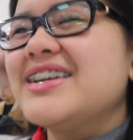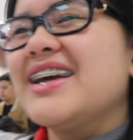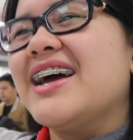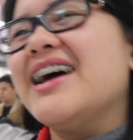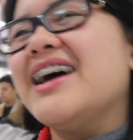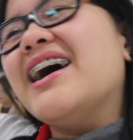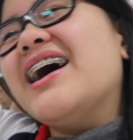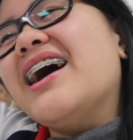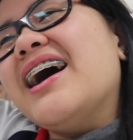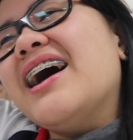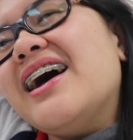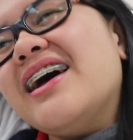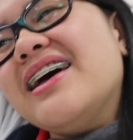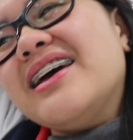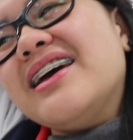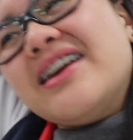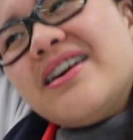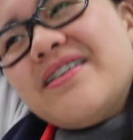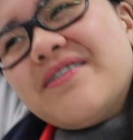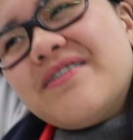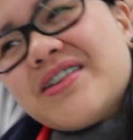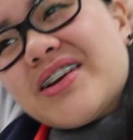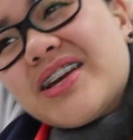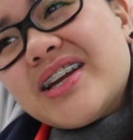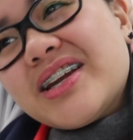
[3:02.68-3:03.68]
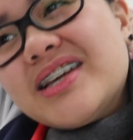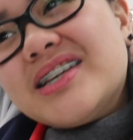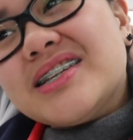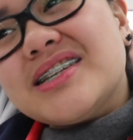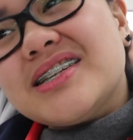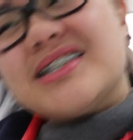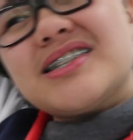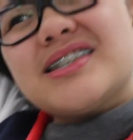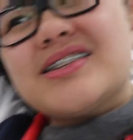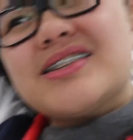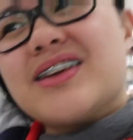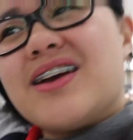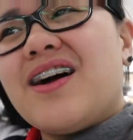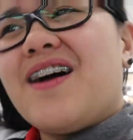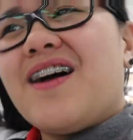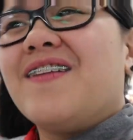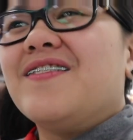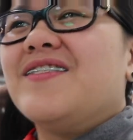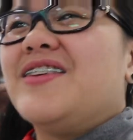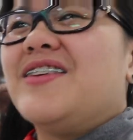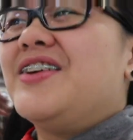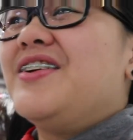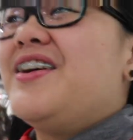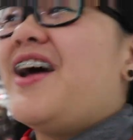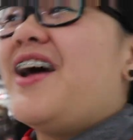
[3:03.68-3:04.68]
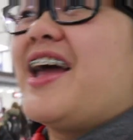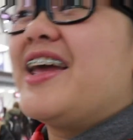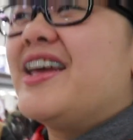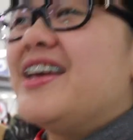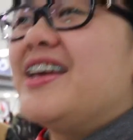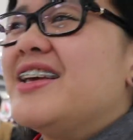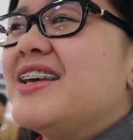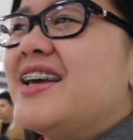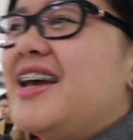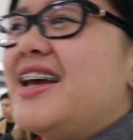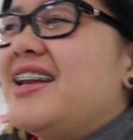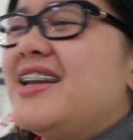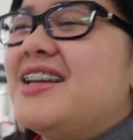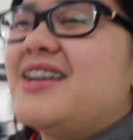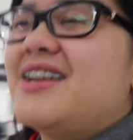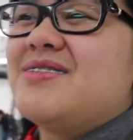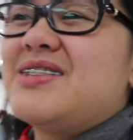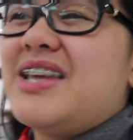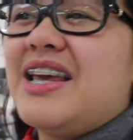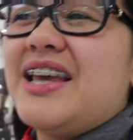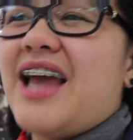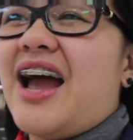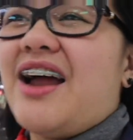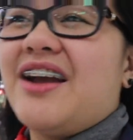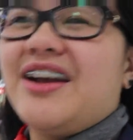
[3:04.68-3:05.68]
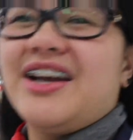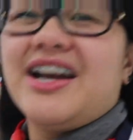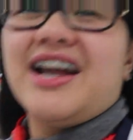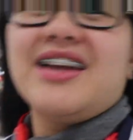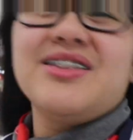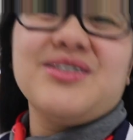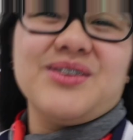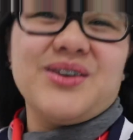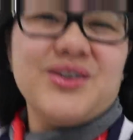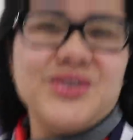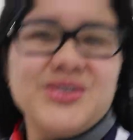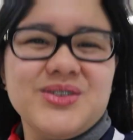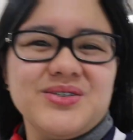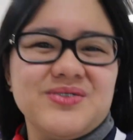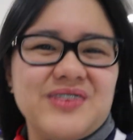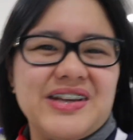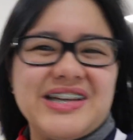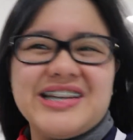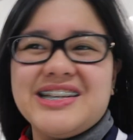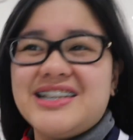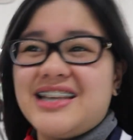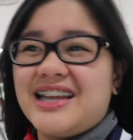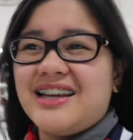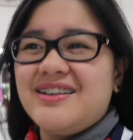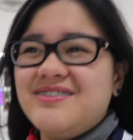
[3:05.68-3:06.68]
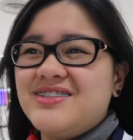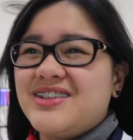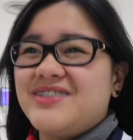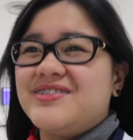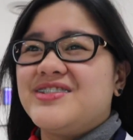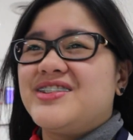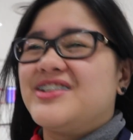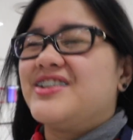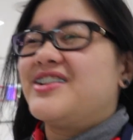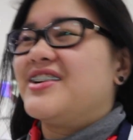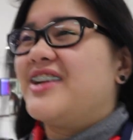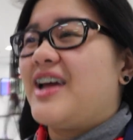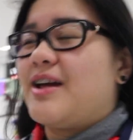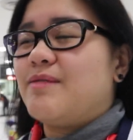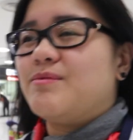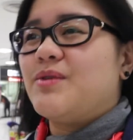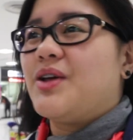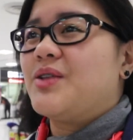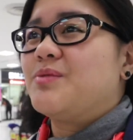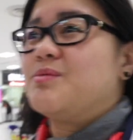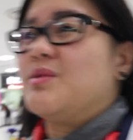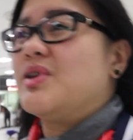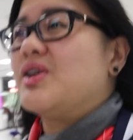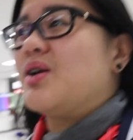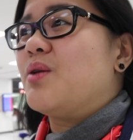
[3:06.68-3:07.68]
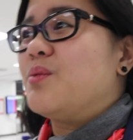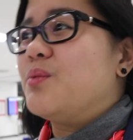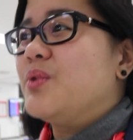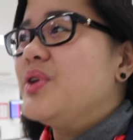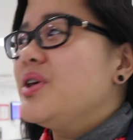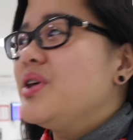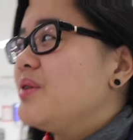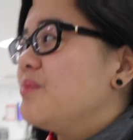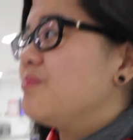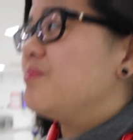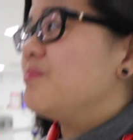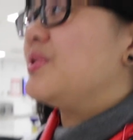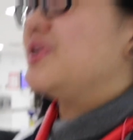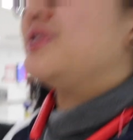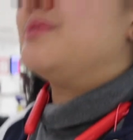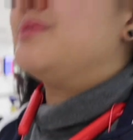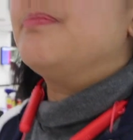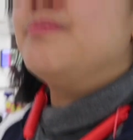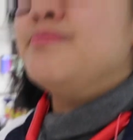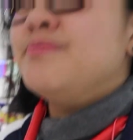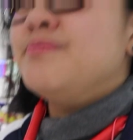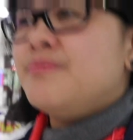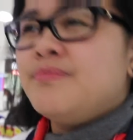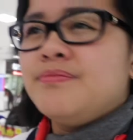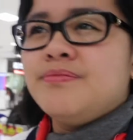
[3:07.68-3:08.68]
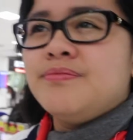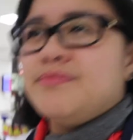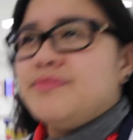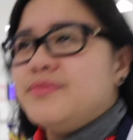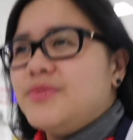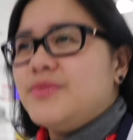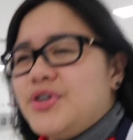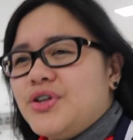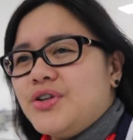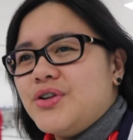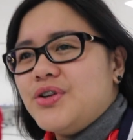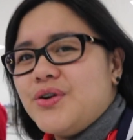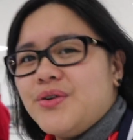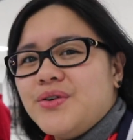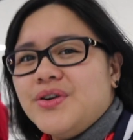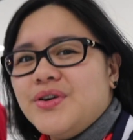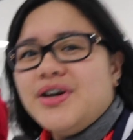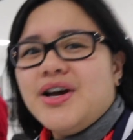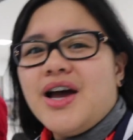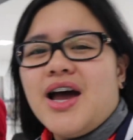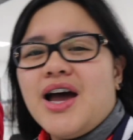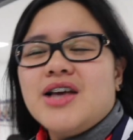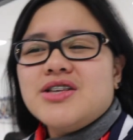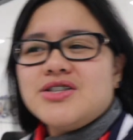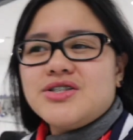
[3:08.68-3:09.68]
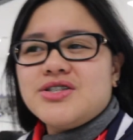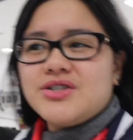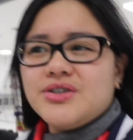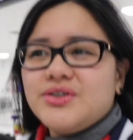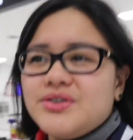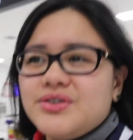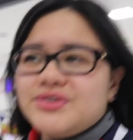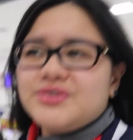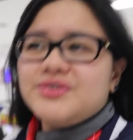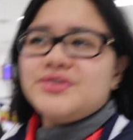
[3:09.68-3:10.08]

nga, everything is calm here. I ended up saying arigato too many times. I'm sorry, I'm not being a weeb, but you know. So